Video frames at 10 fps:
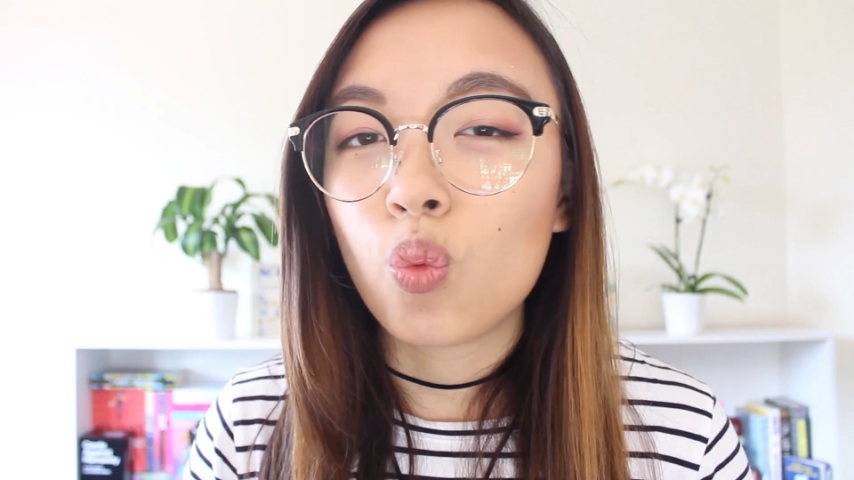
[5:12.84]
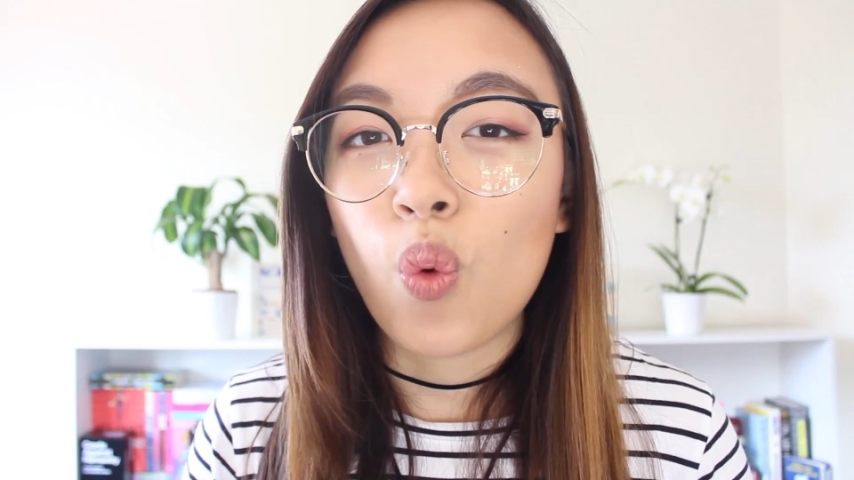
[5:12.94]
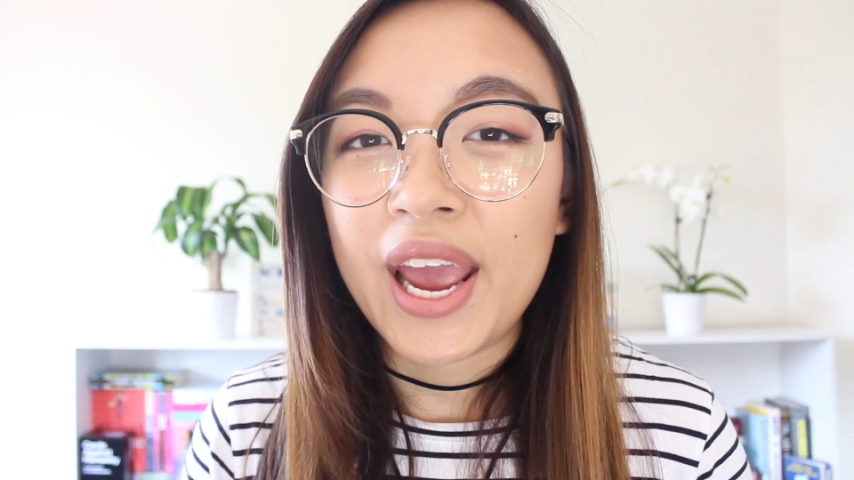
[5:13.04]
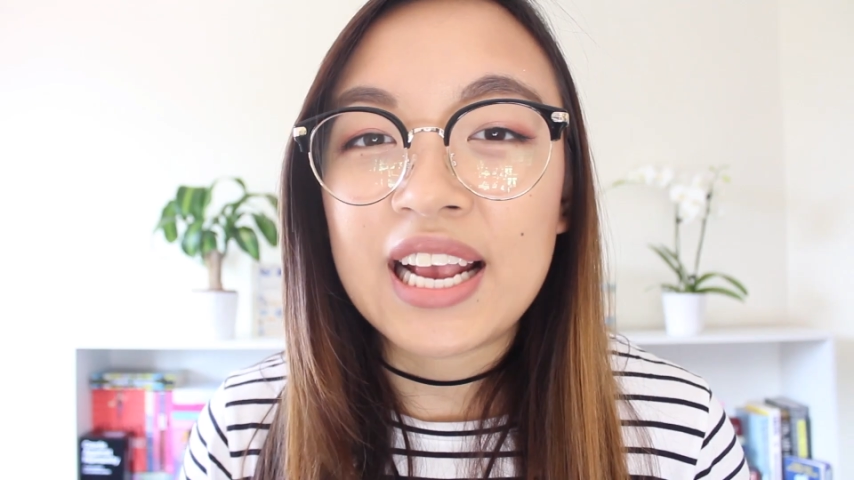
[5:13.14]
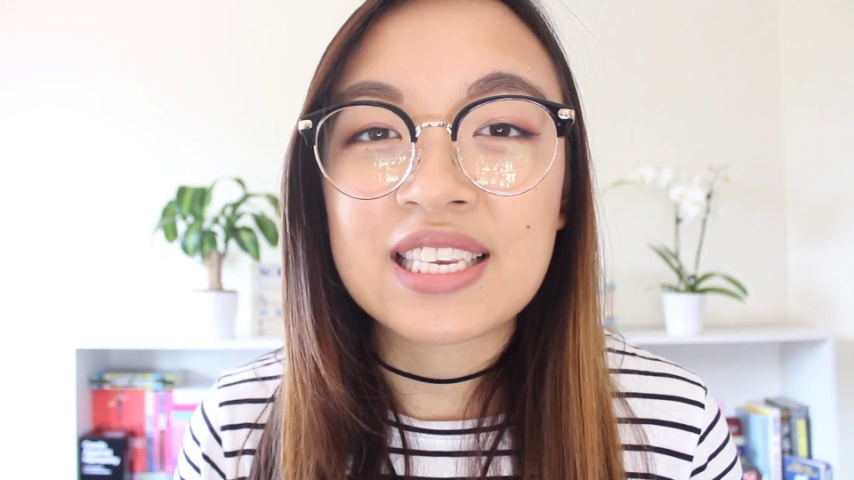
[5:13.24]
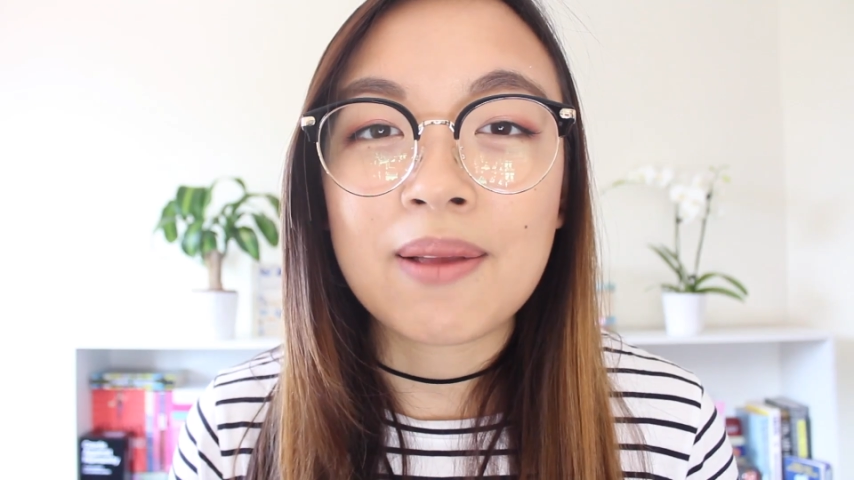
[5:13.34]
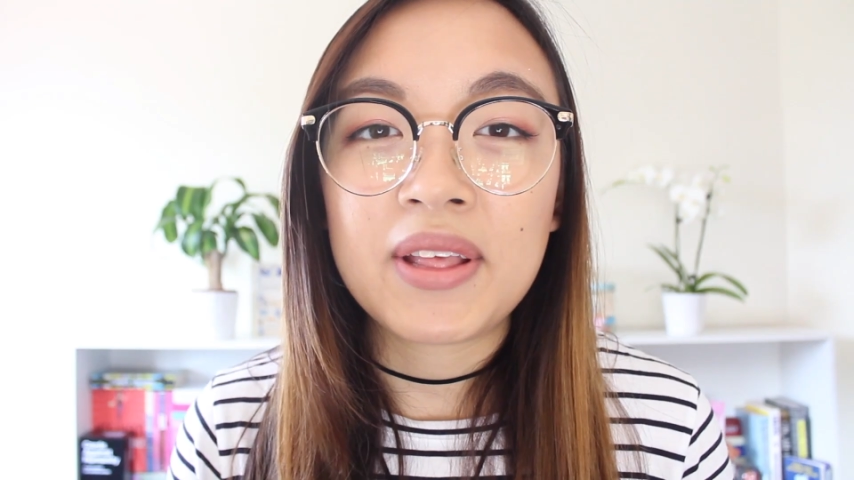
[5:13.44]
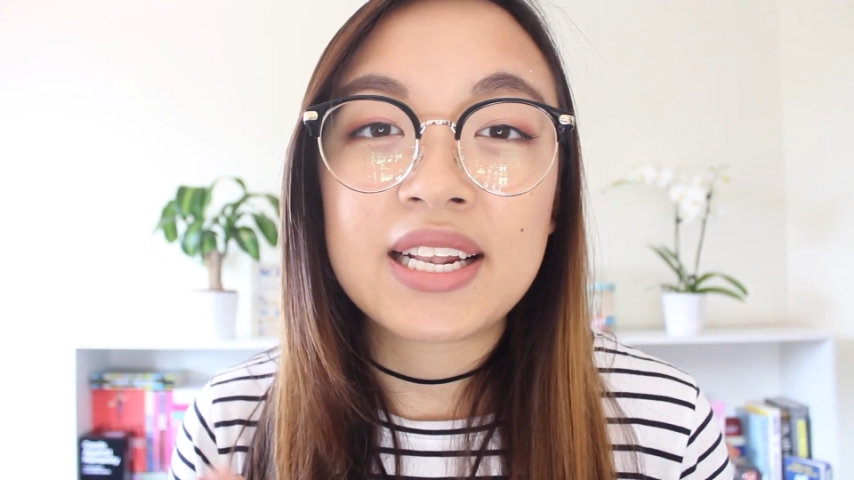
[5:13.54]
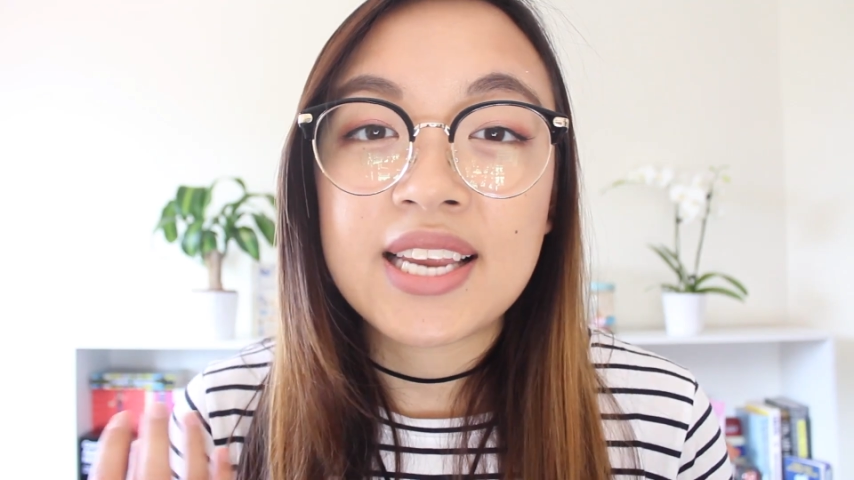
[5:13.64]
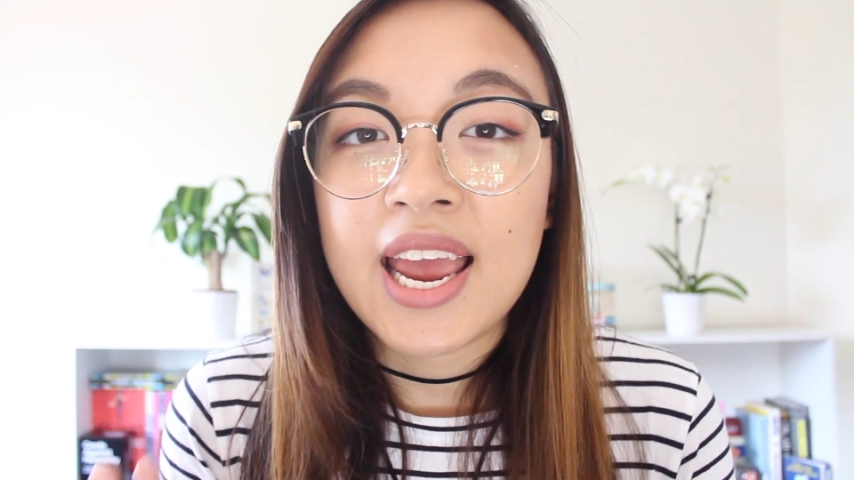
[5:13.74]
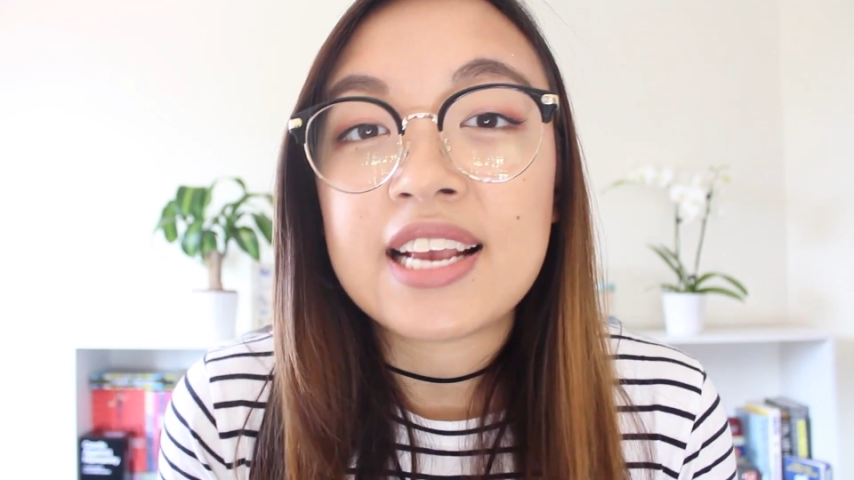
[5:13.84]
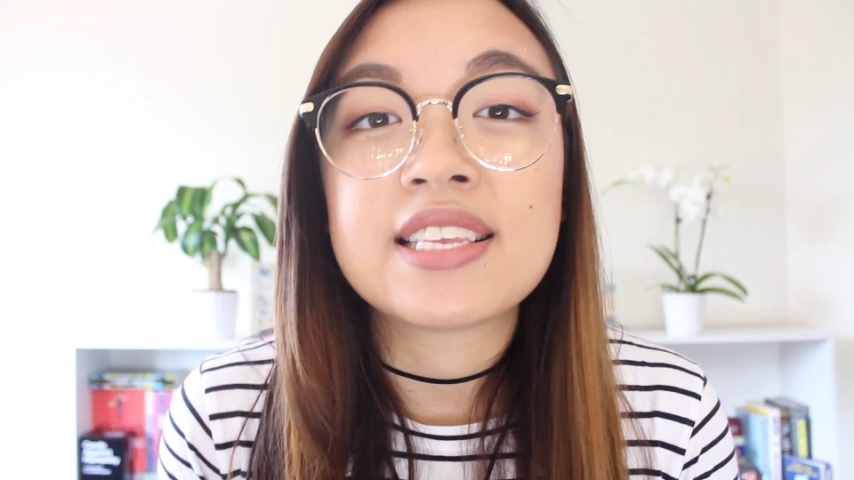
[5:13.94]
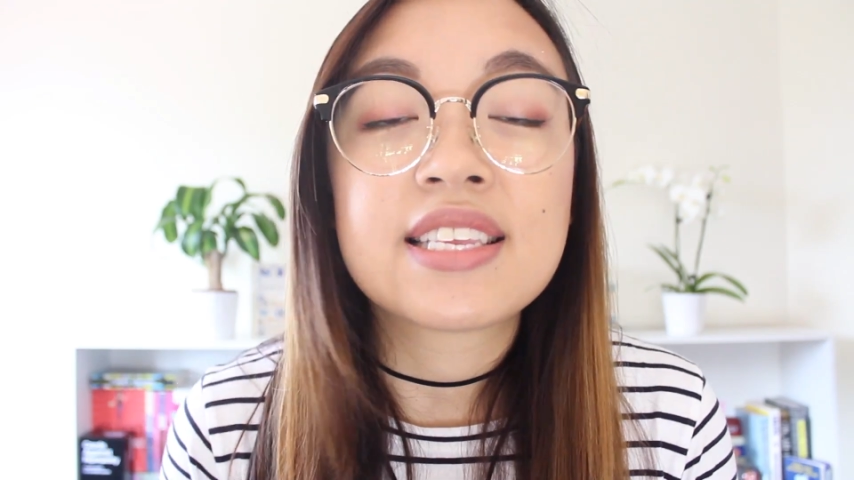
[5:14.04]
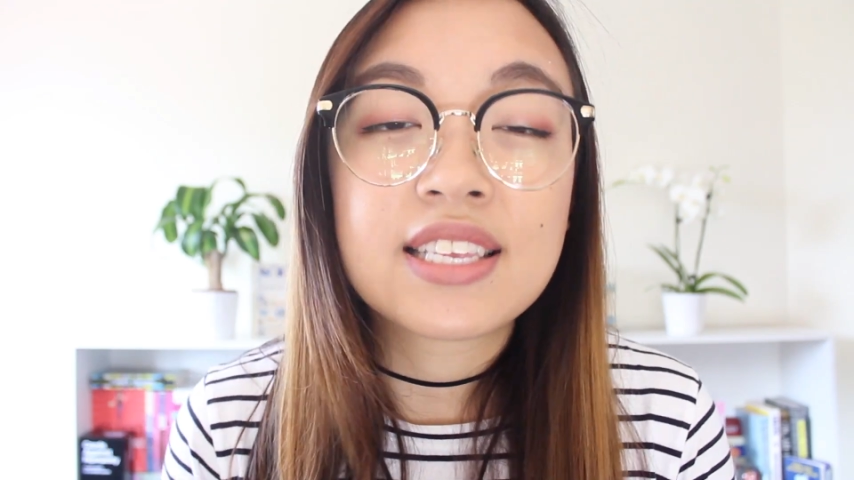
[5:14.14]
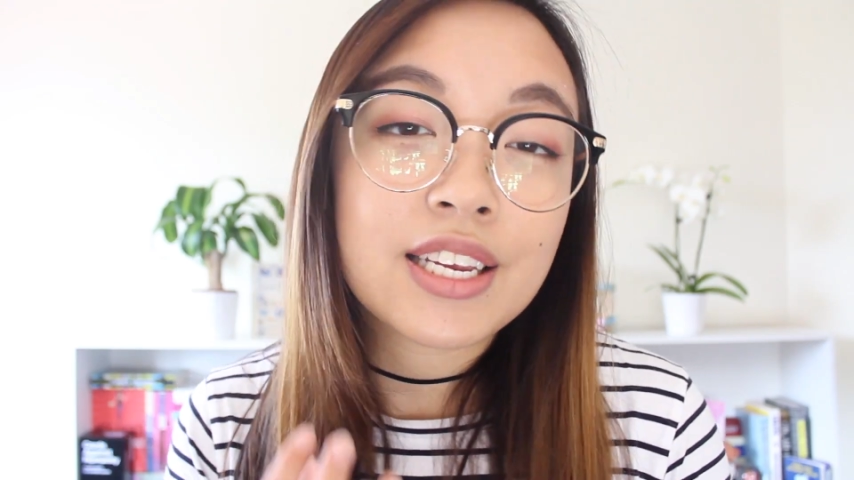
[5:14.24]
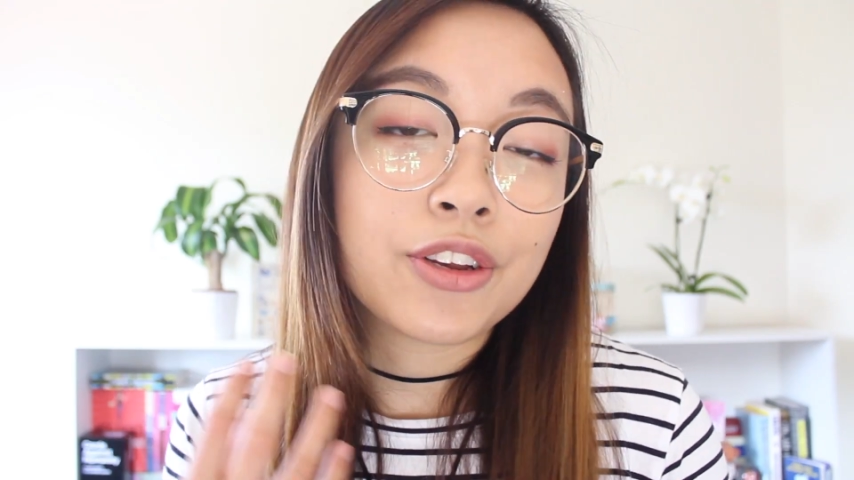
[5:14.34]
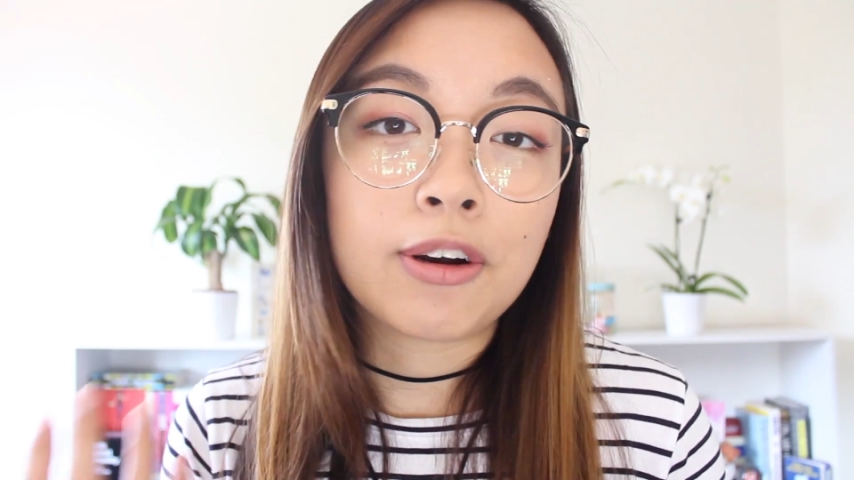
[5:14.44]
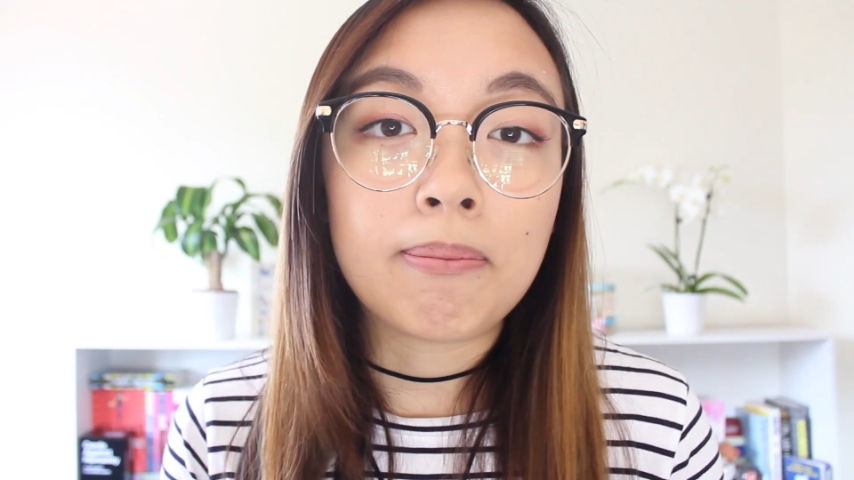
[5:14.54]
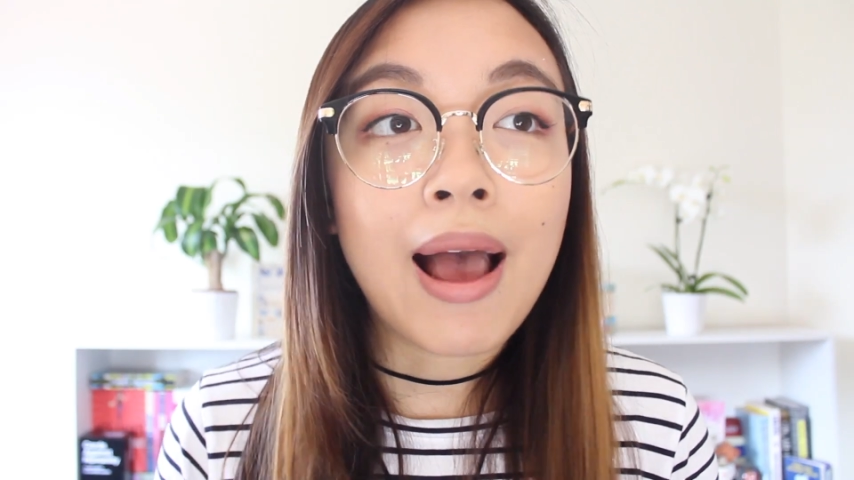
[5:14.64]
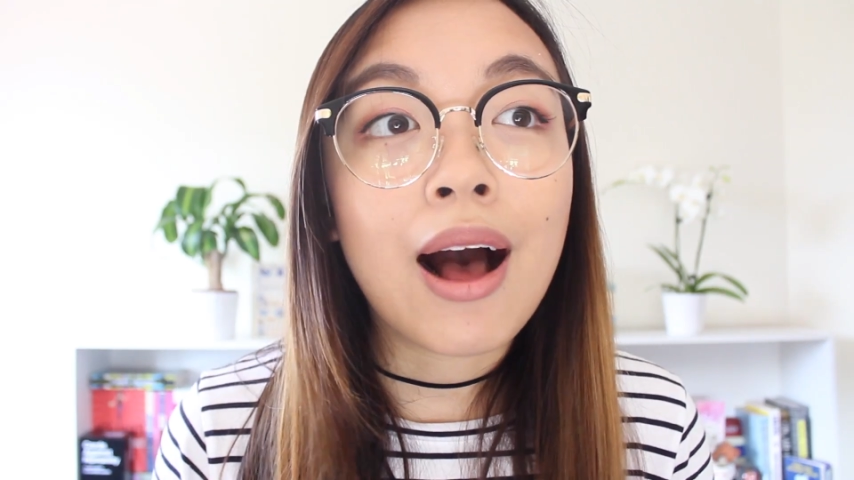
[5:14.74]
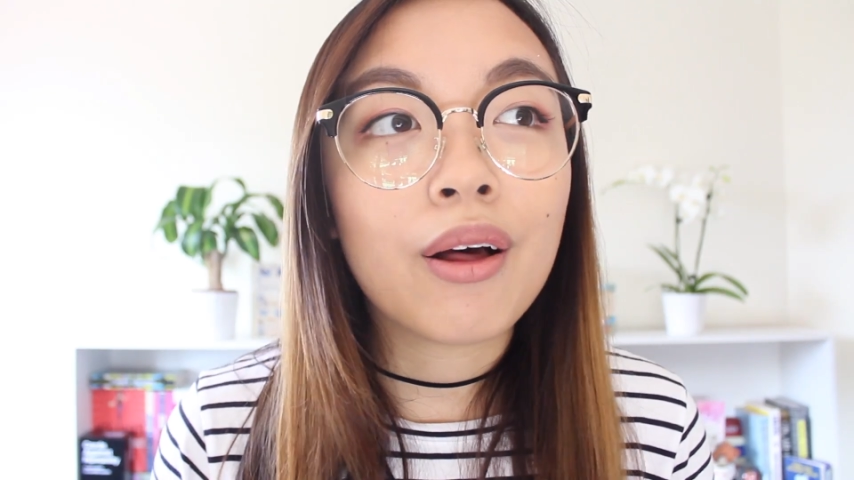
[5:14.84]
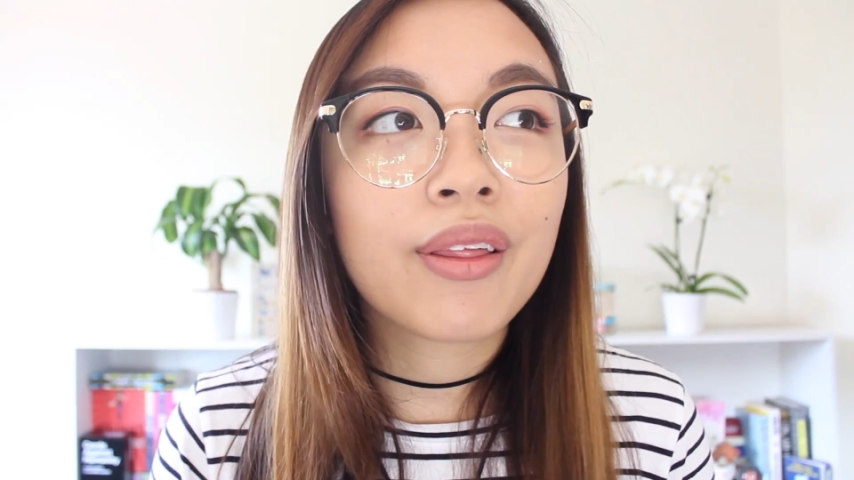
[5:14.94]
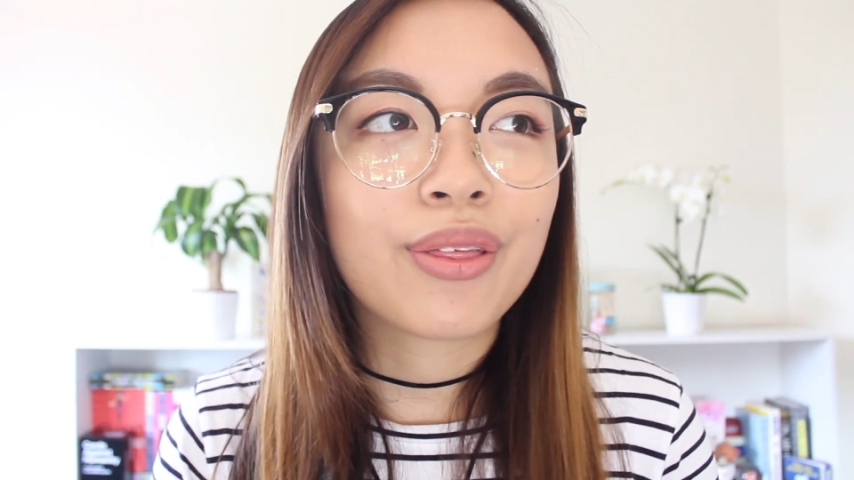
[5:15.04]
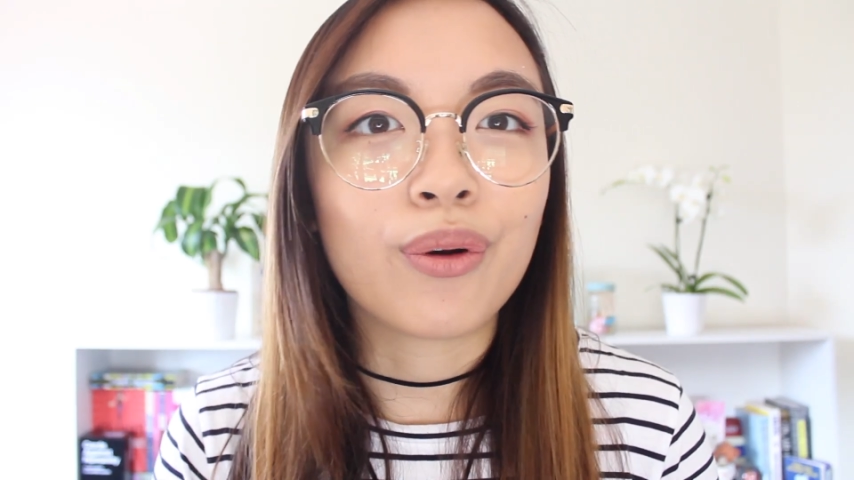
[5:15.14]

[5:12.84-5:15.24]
the way something tastes in your mouth,